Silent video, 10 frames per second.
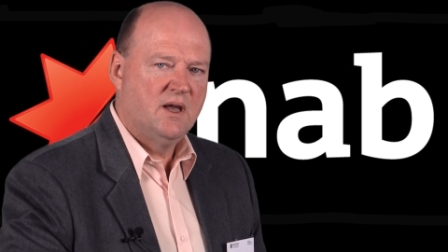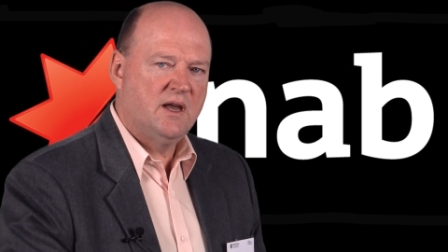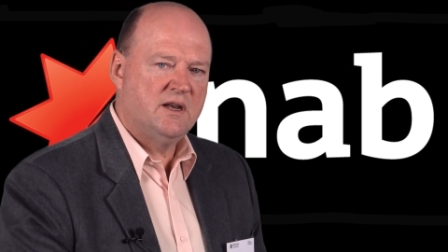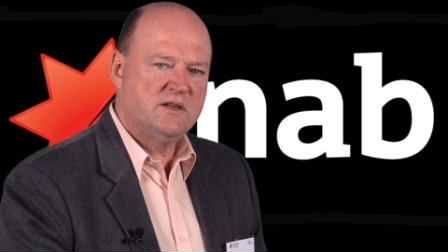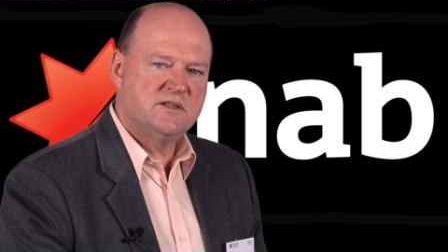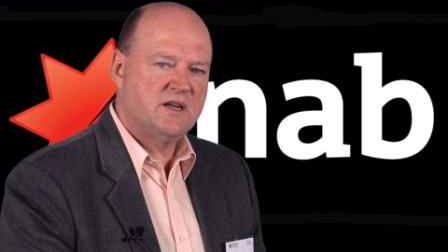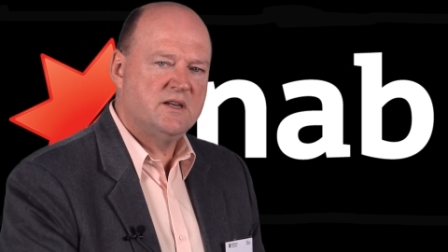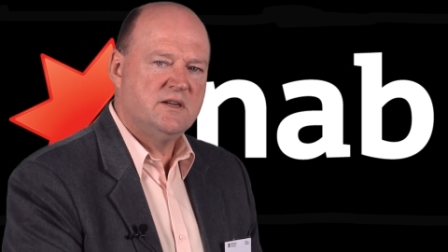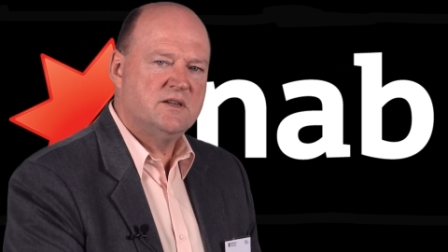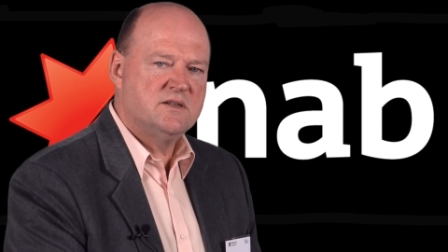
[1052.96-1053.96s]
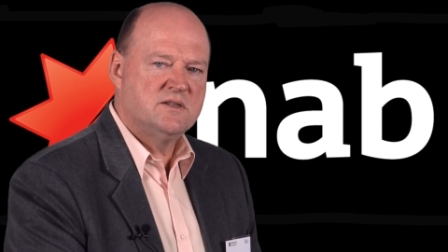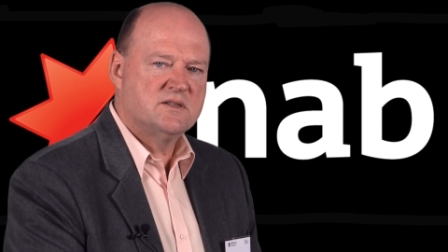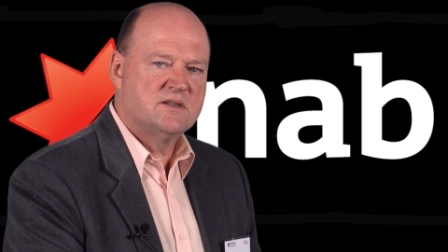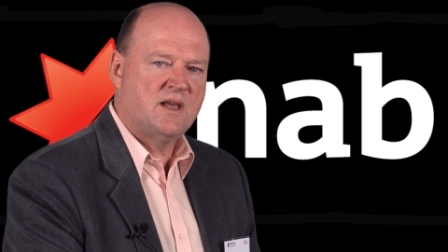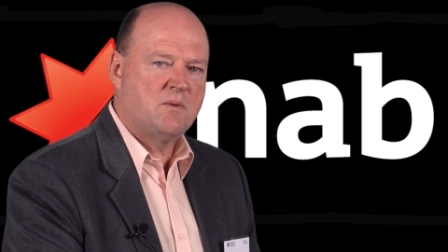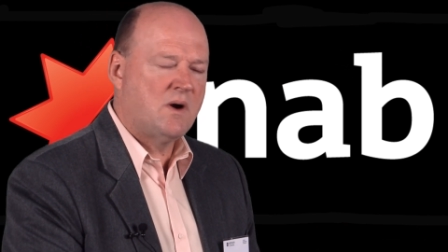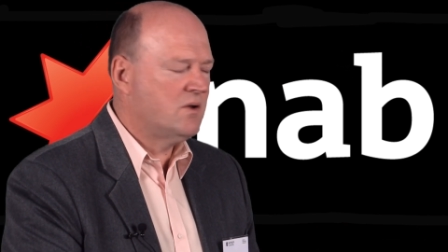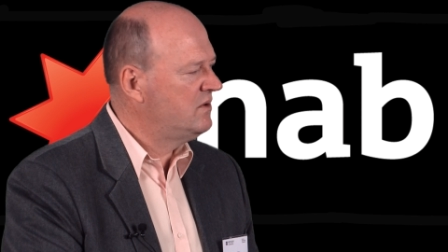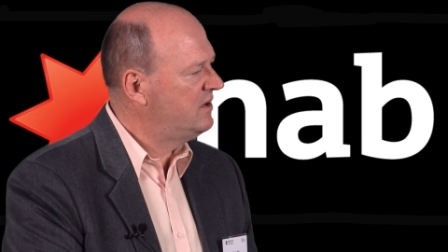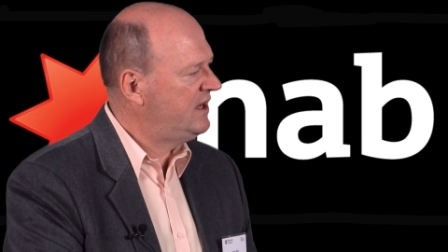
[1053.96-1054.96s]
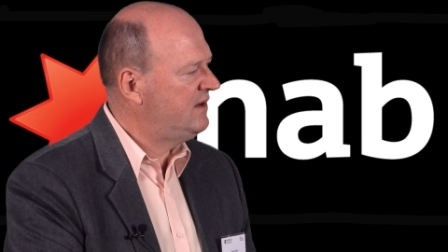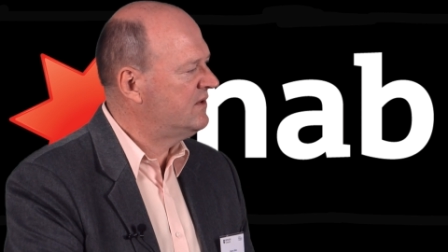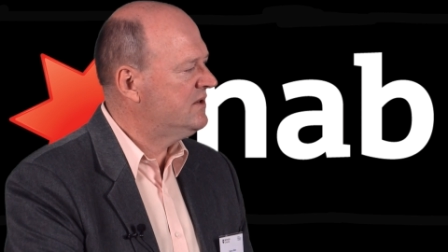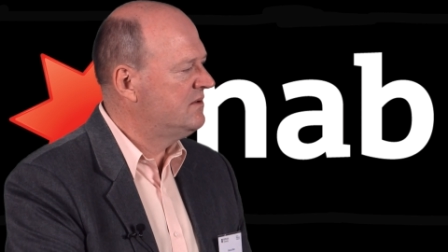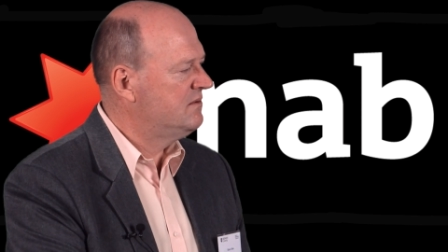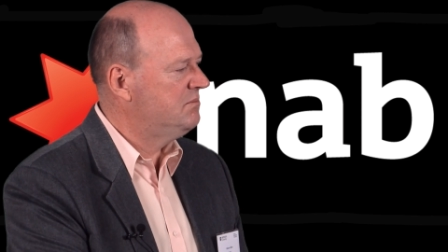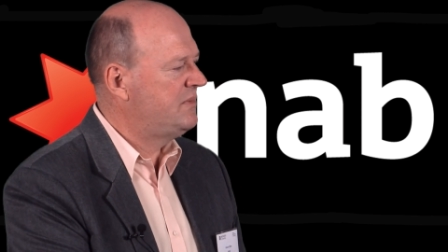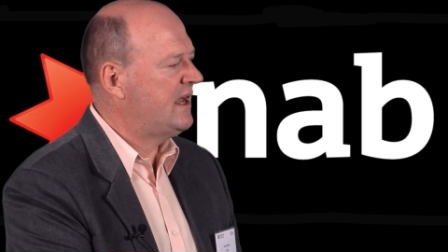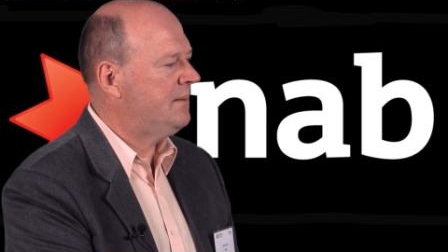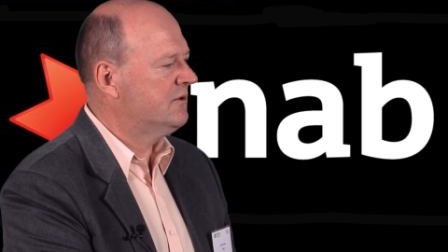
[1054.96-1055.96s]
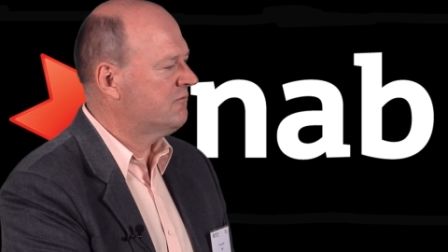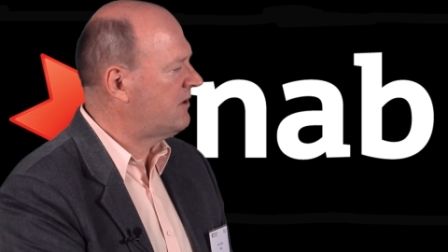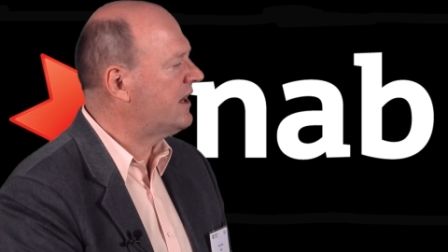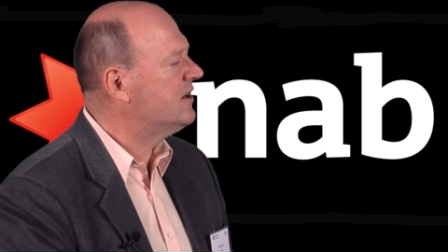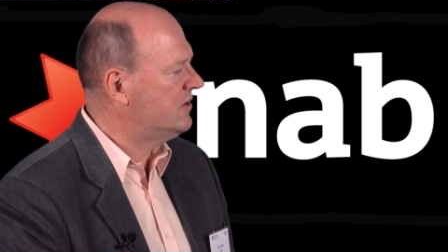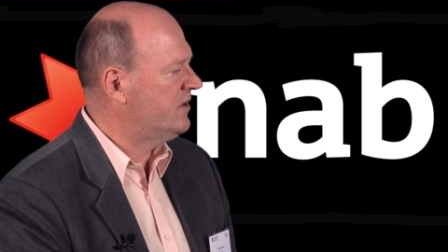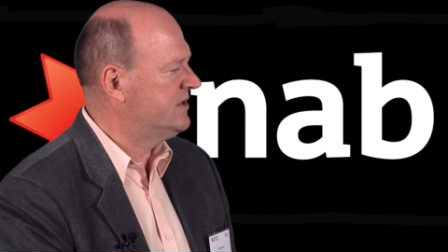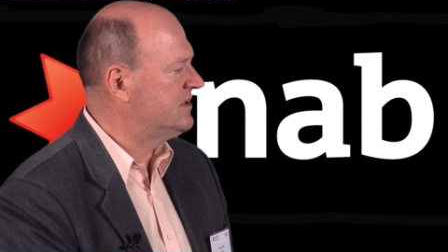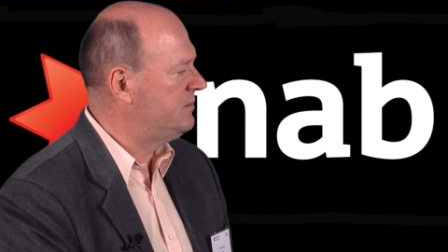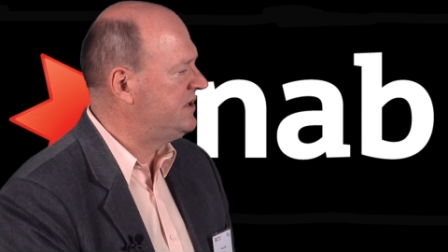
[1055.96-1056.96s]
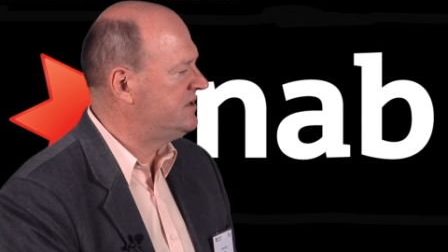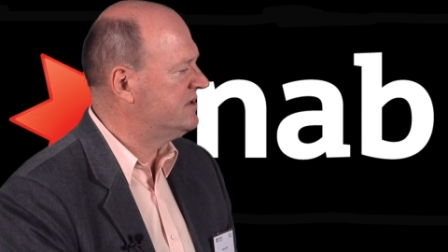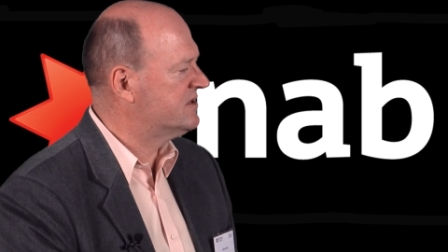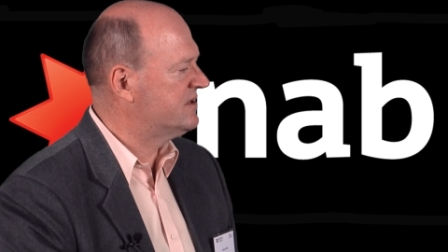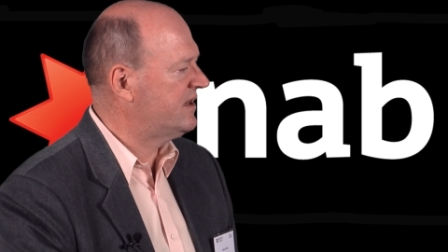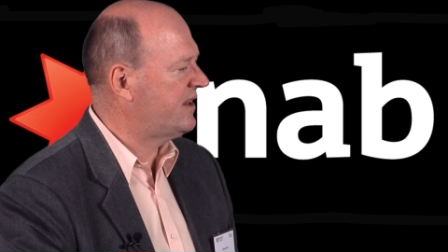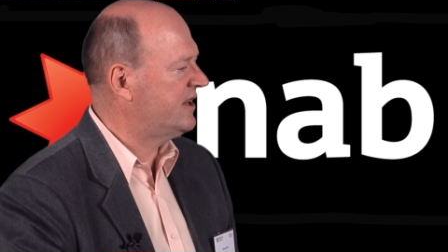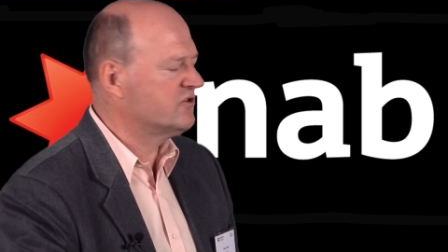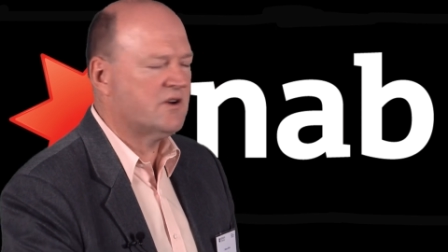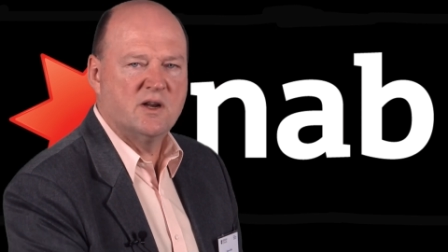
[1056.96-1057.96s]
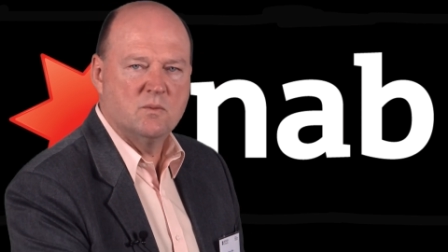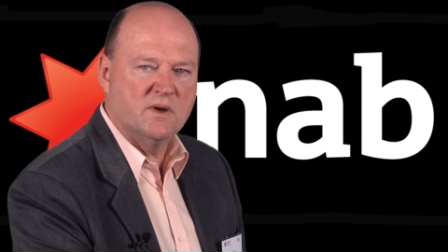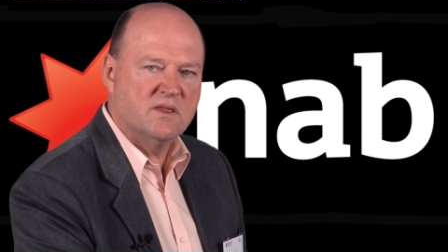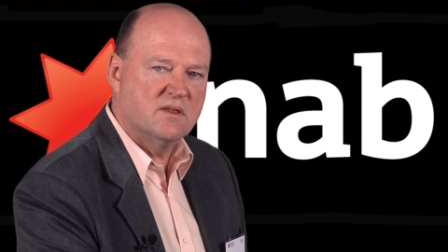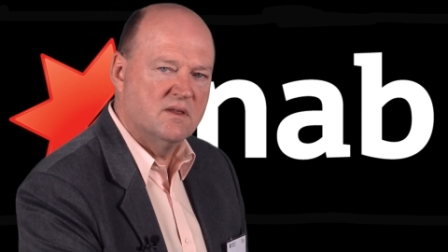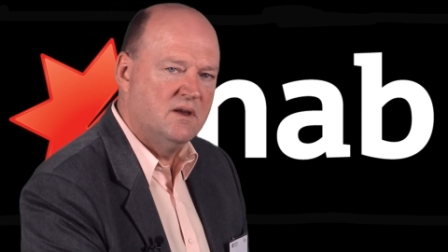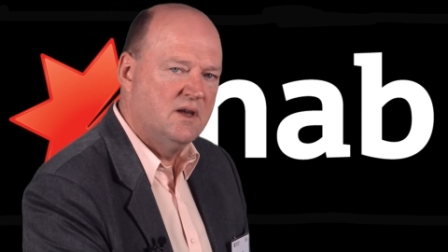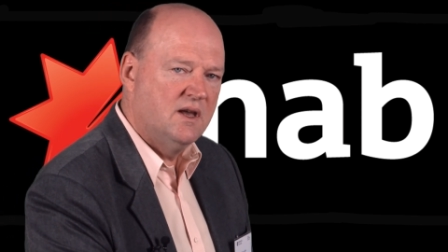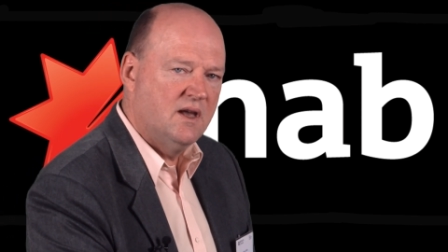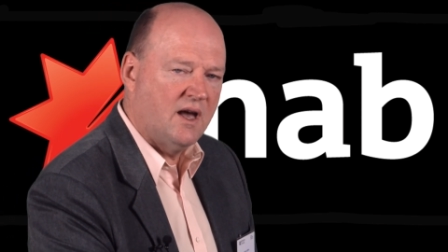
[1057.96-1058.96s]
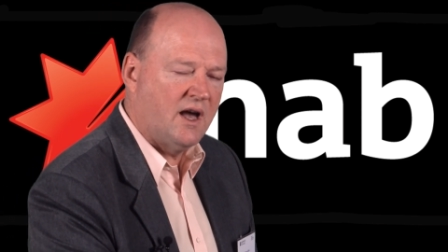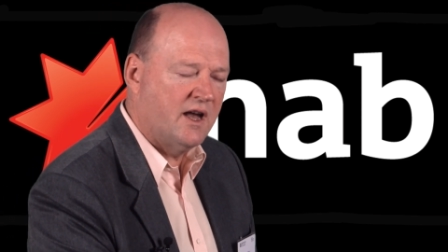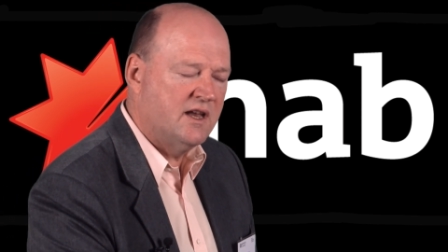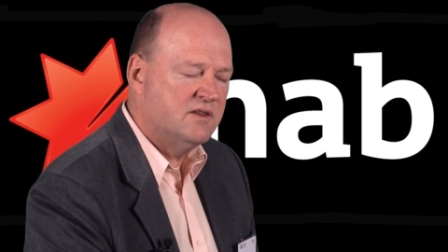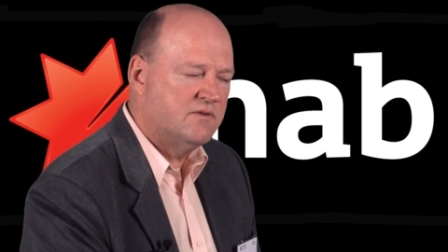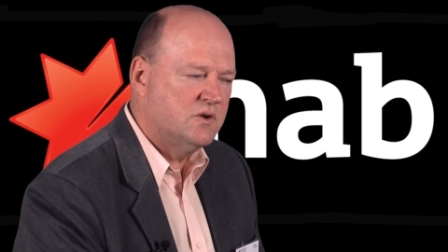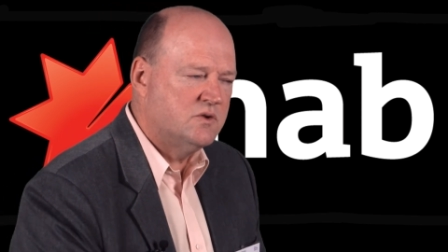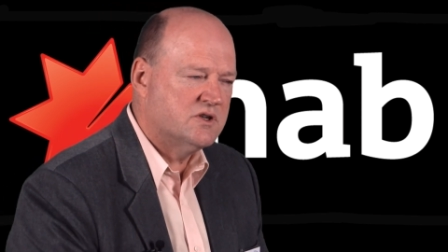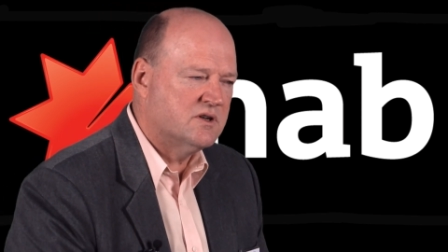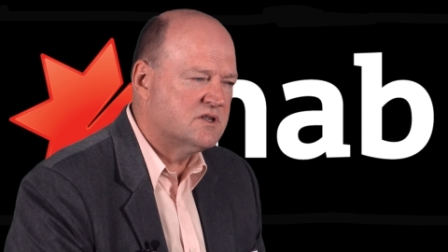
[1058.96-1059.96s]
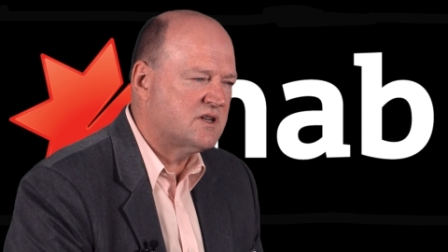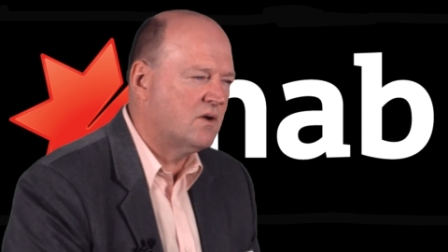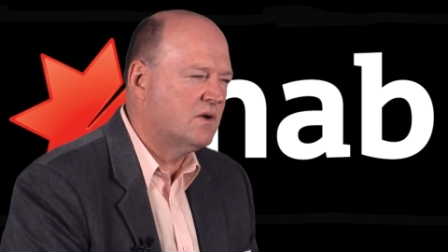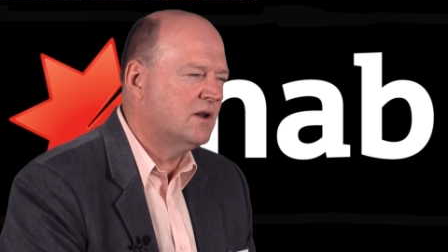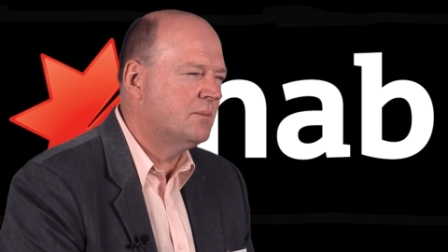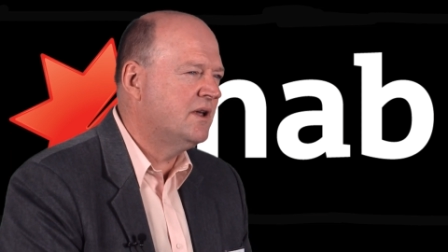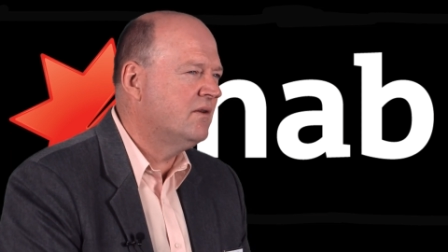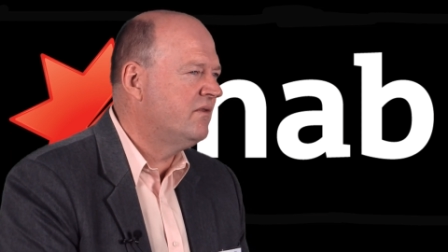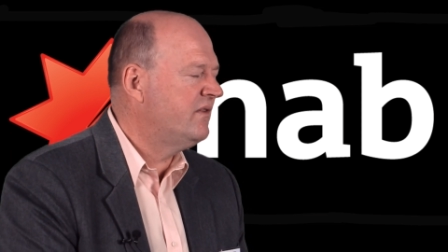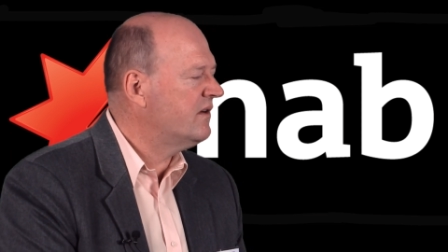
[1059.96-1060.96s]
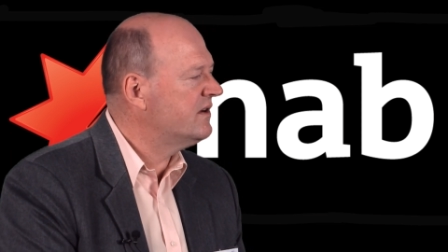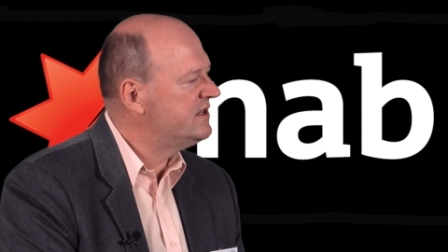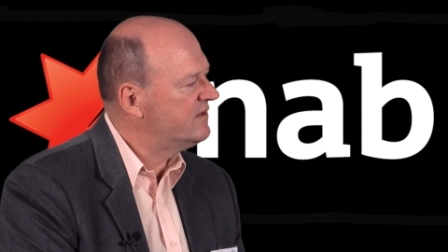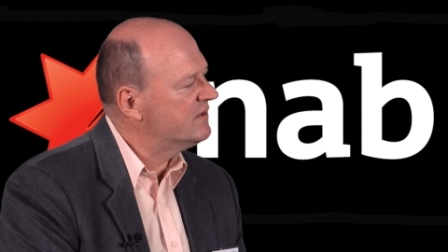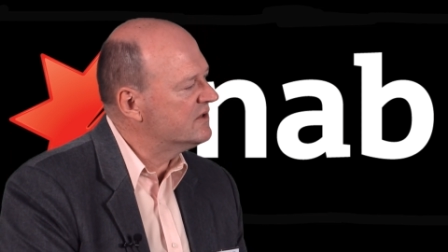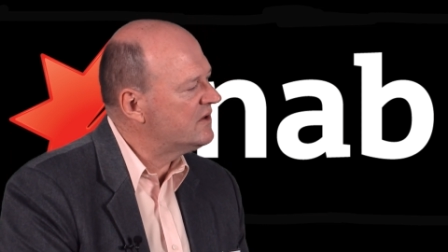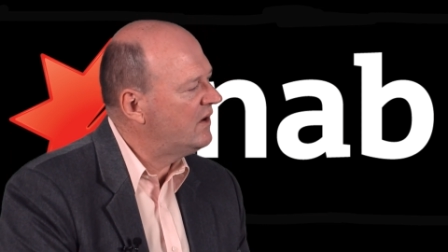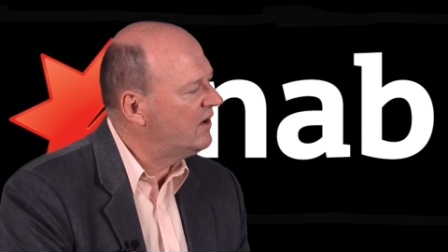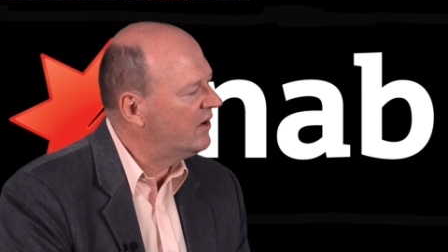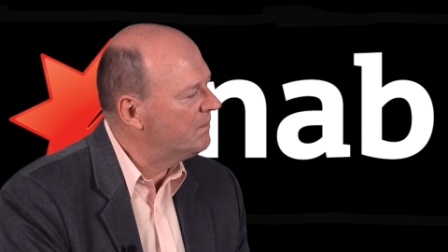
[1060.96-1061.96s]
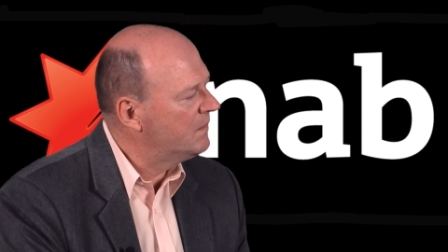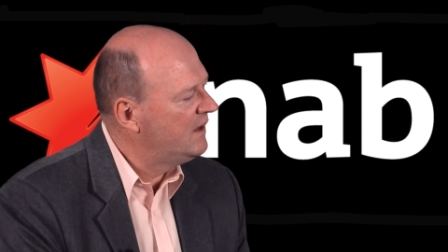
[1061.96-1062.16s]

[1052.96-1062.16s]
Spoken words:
and in 10 years they won't even be able to recognise the business that they trade with in the future. So it'll be a very different time.